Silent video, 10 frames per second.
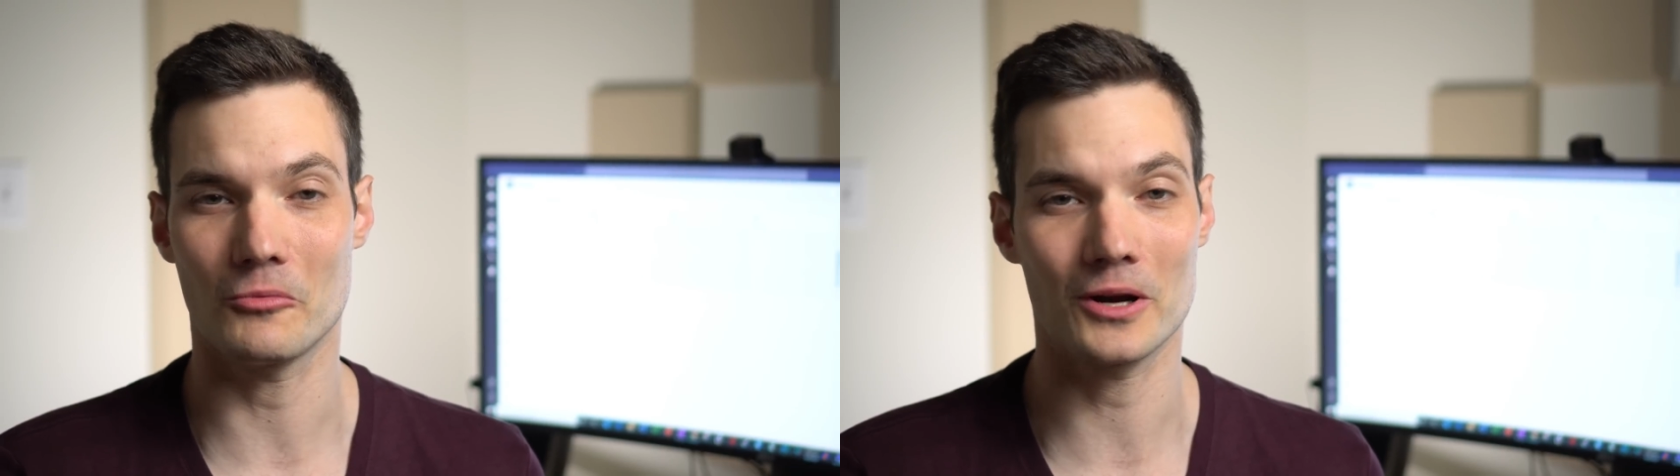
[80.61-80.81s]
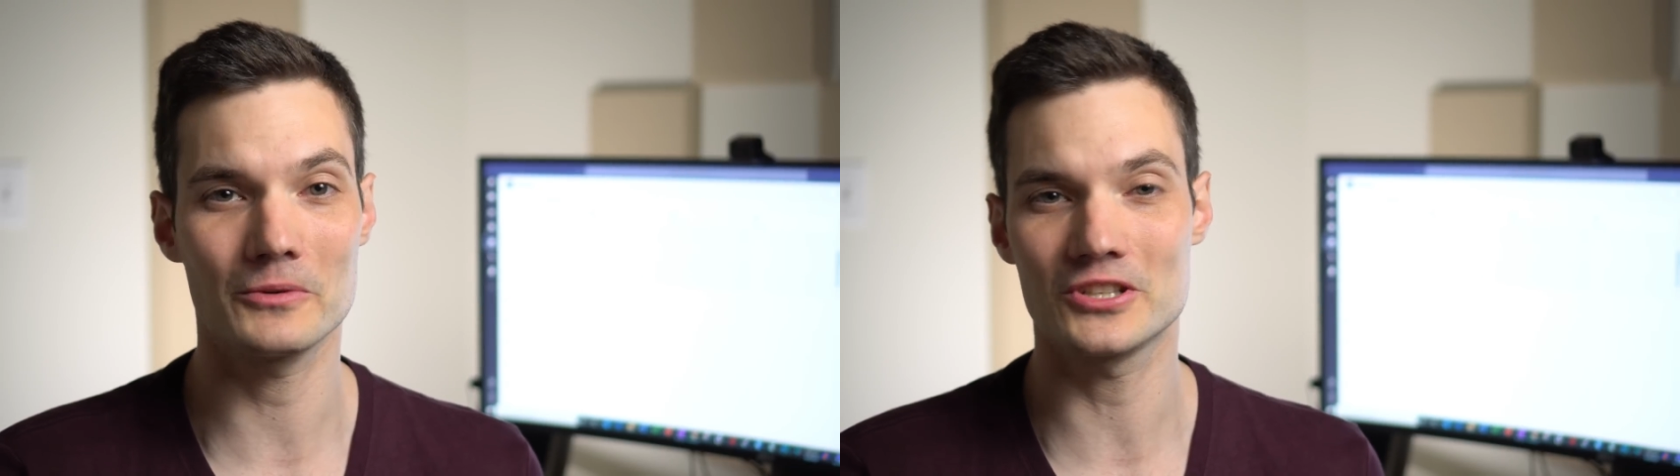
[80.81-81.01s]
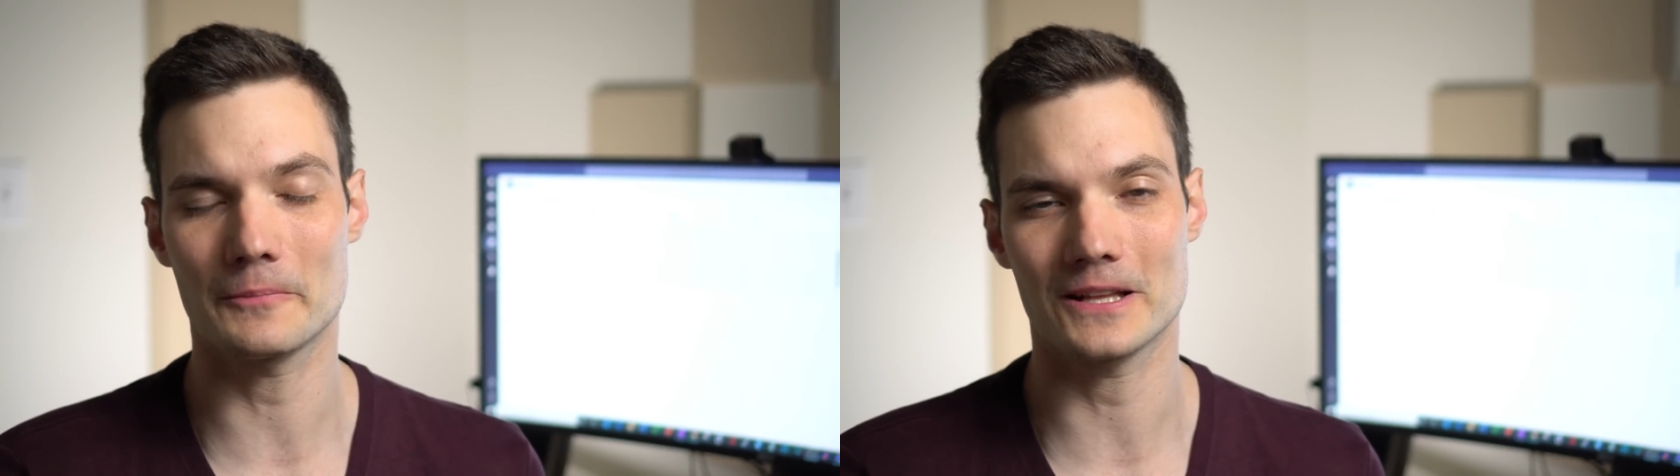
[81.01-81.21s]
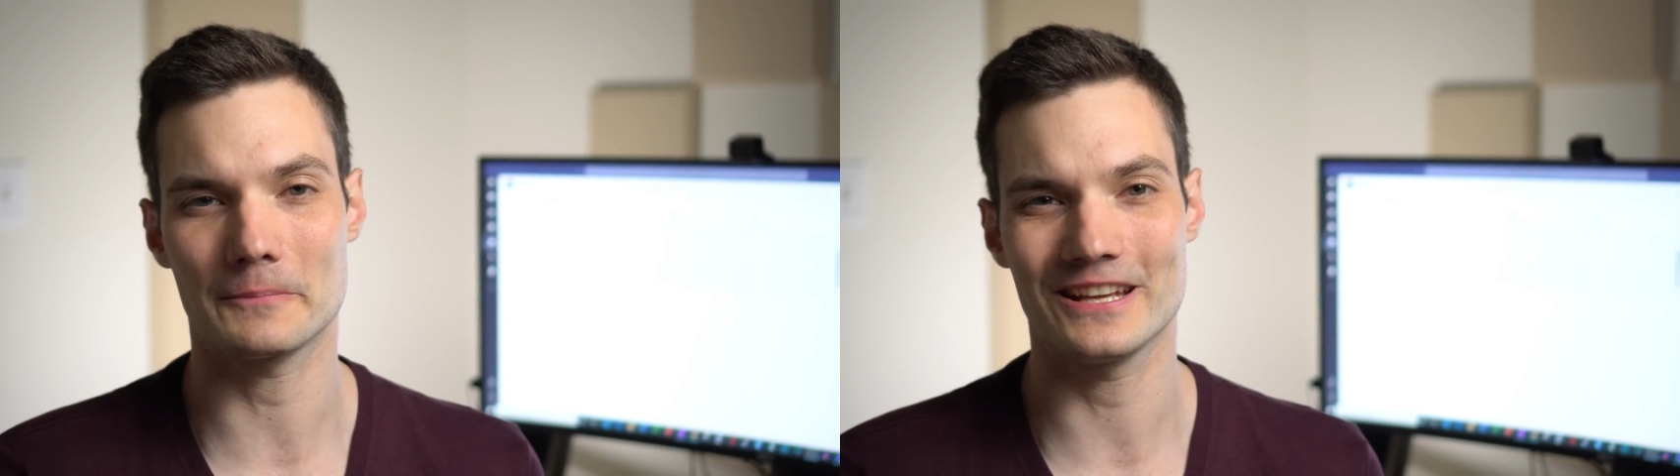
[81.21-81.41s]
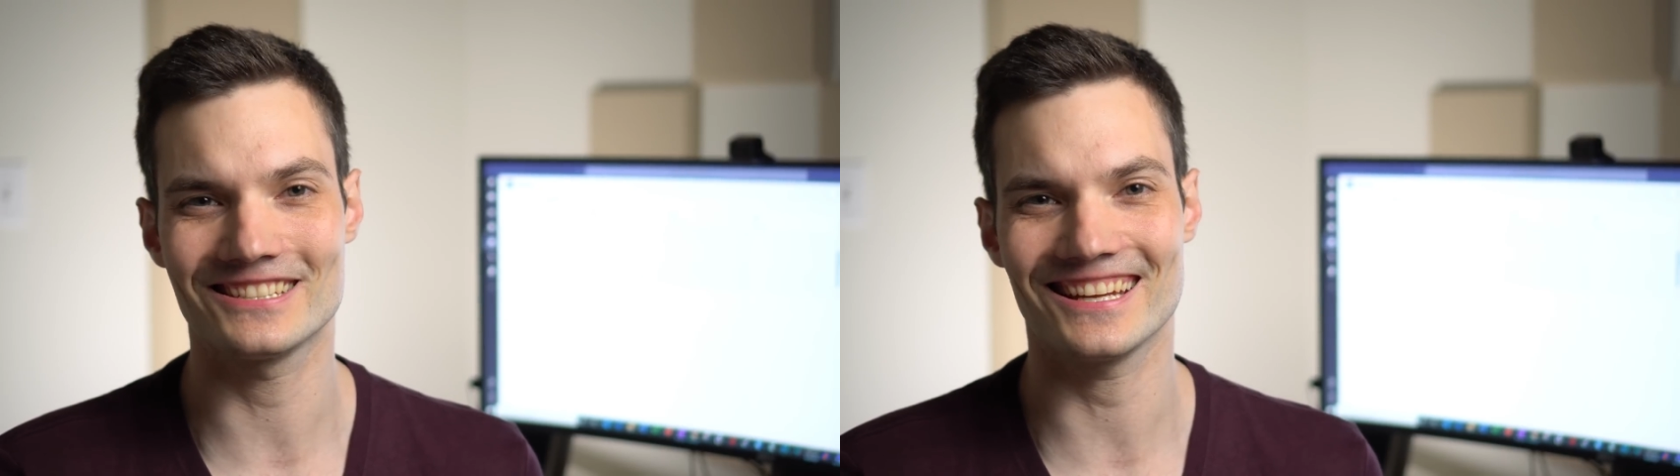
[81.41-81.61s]
Why don't we jump on the
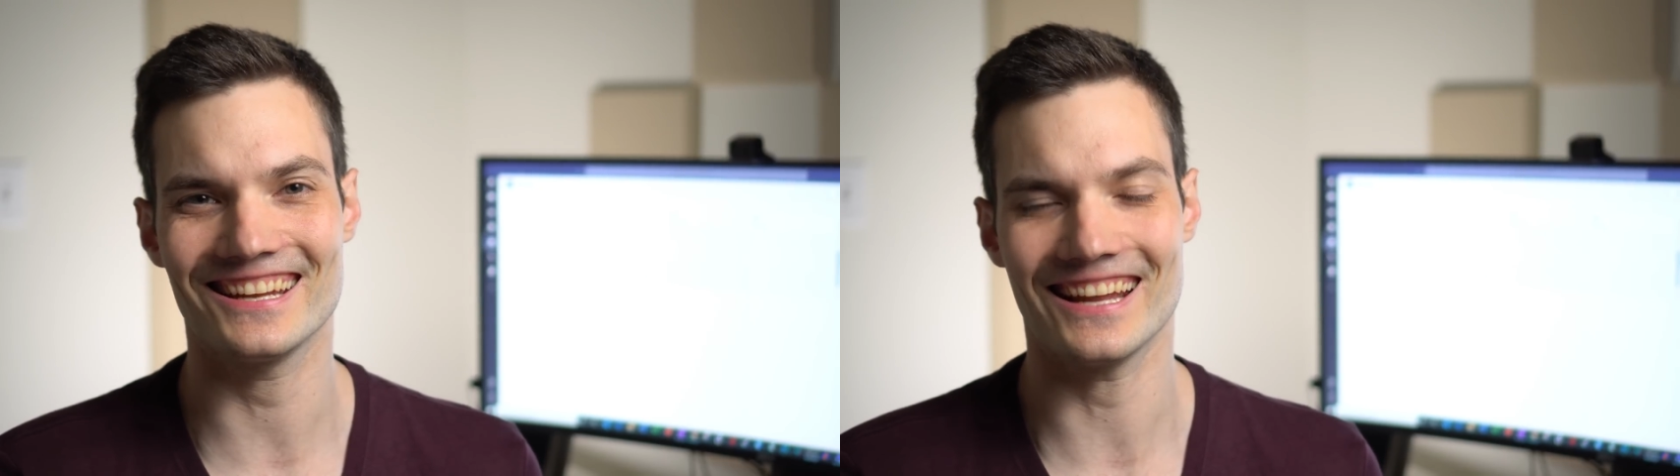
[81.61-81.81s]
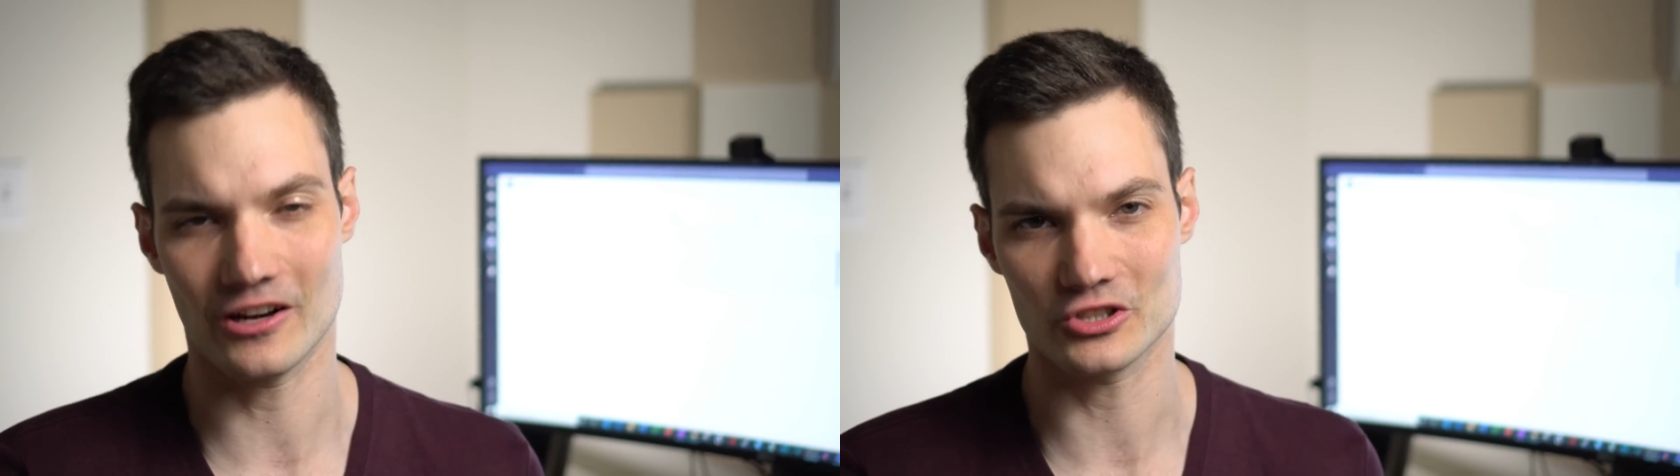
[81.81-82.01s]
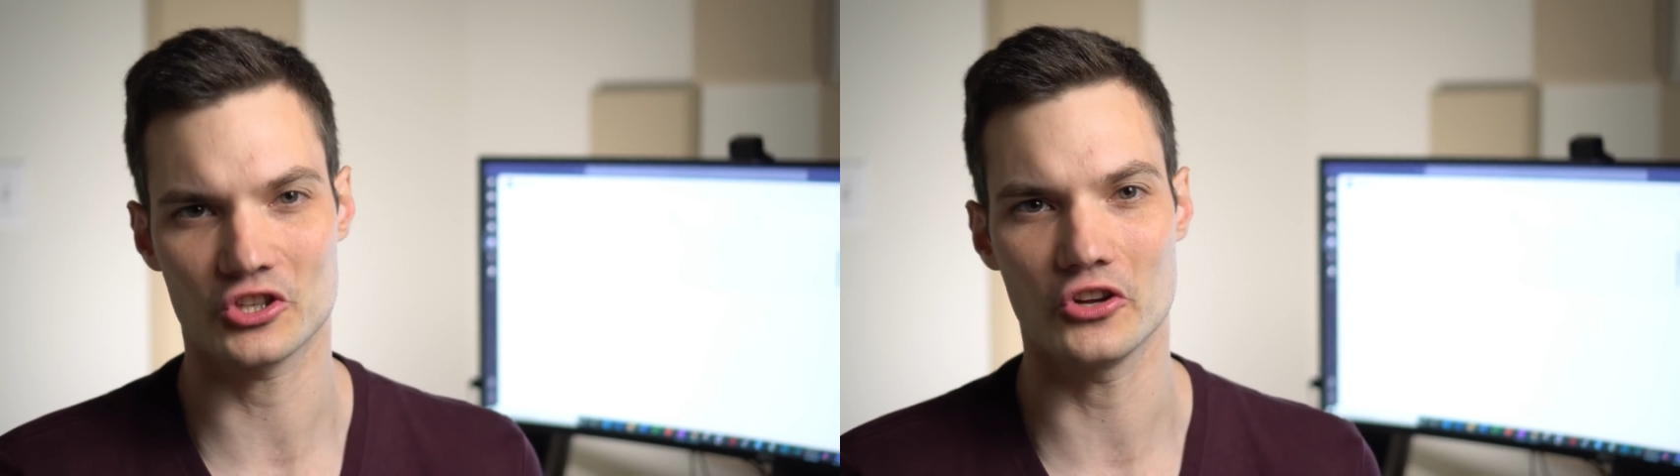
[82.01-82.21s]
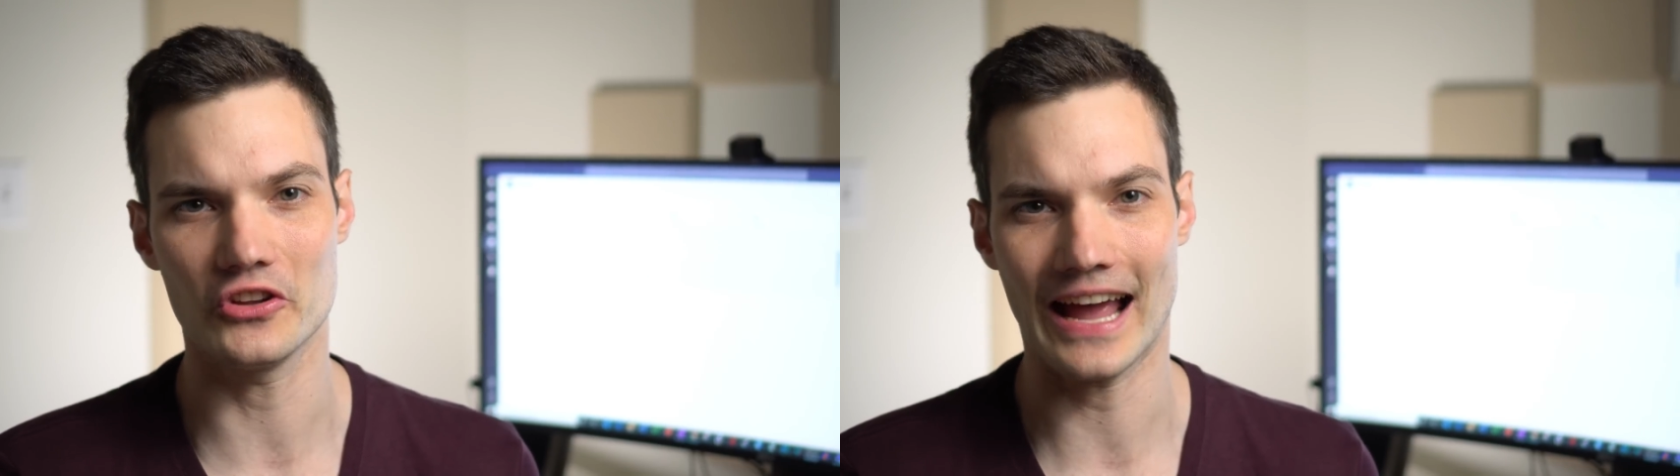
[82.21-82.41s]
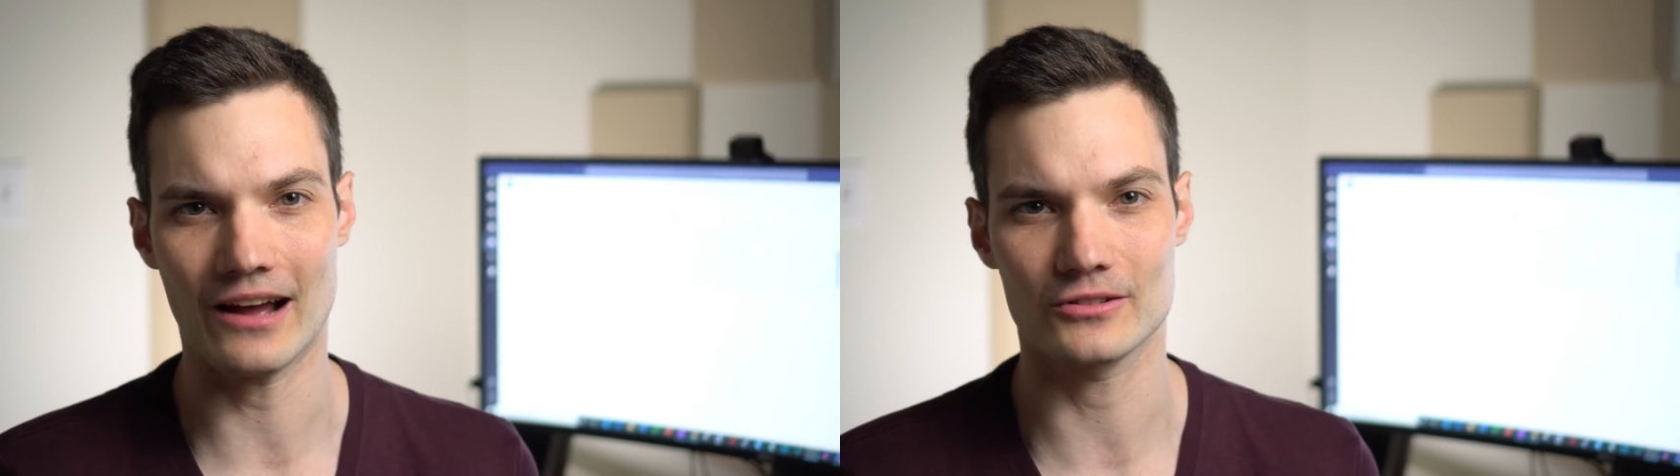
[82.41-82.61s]
PC and I'll show
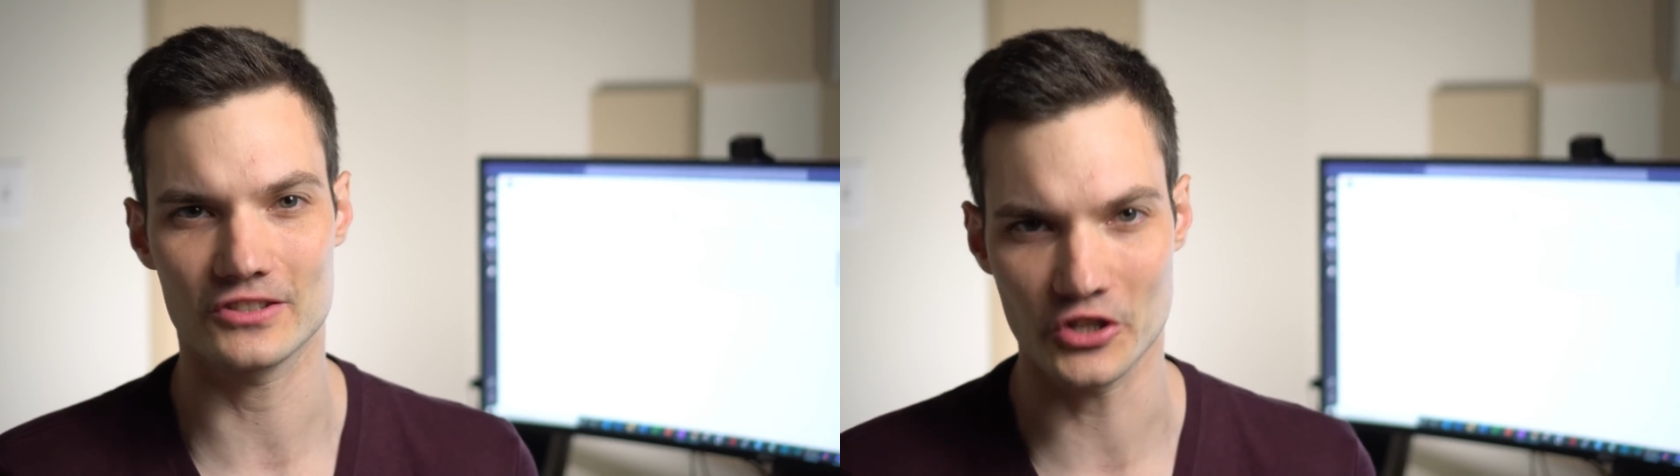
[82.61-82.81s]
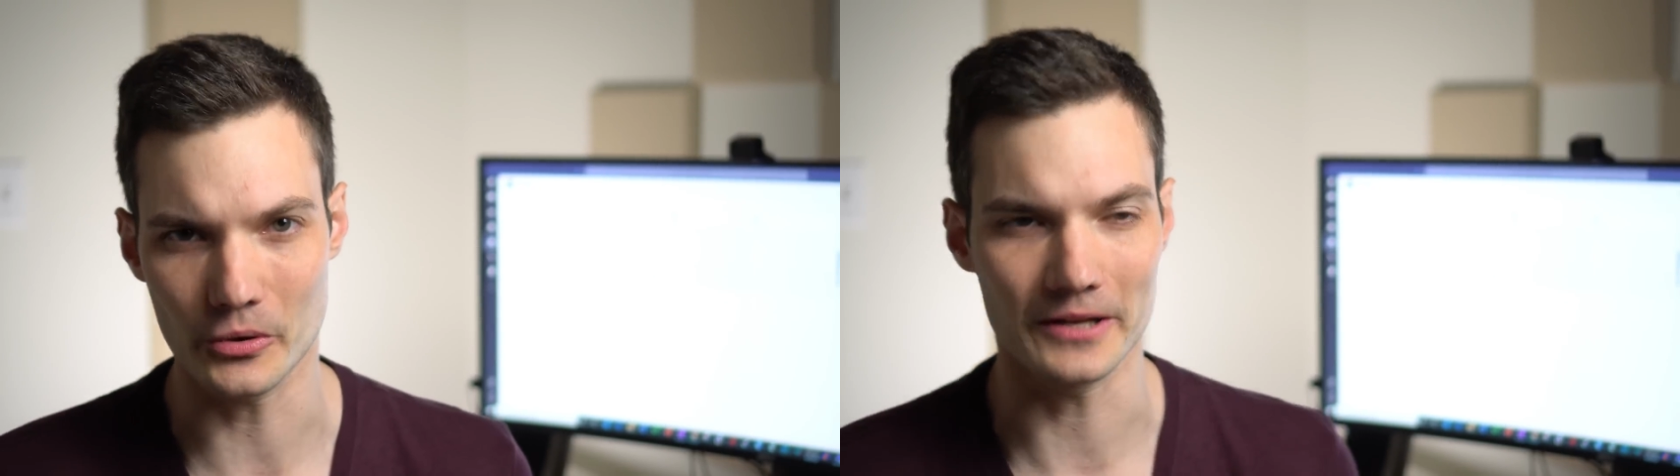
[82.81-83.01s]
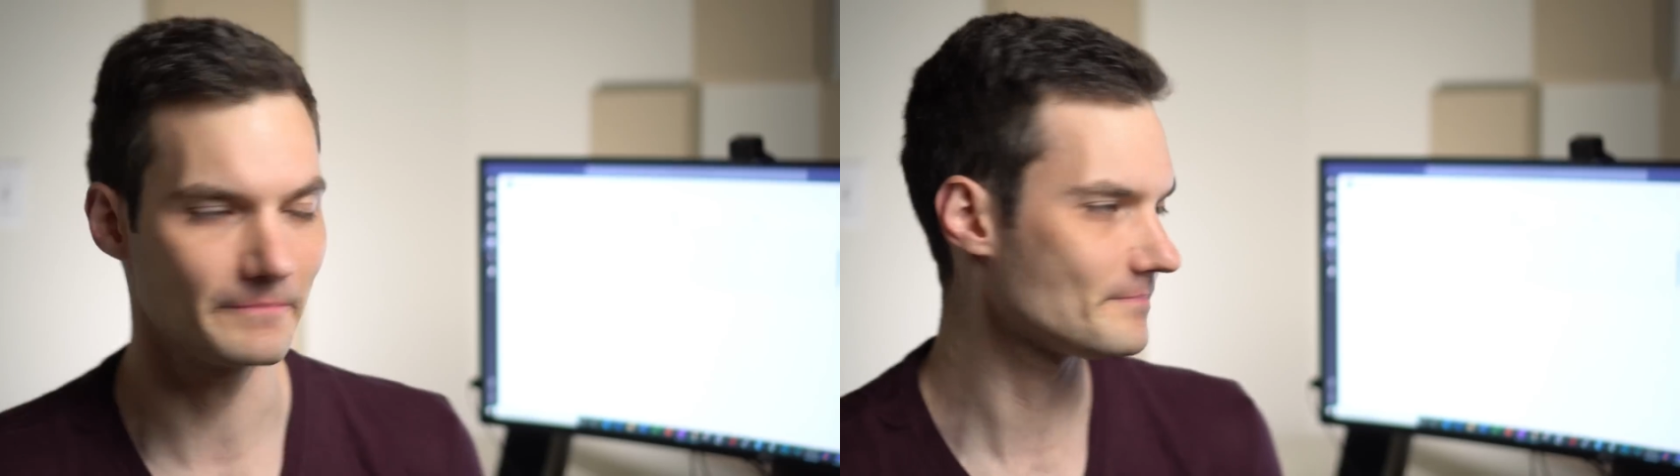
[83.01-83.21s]
you how to do it.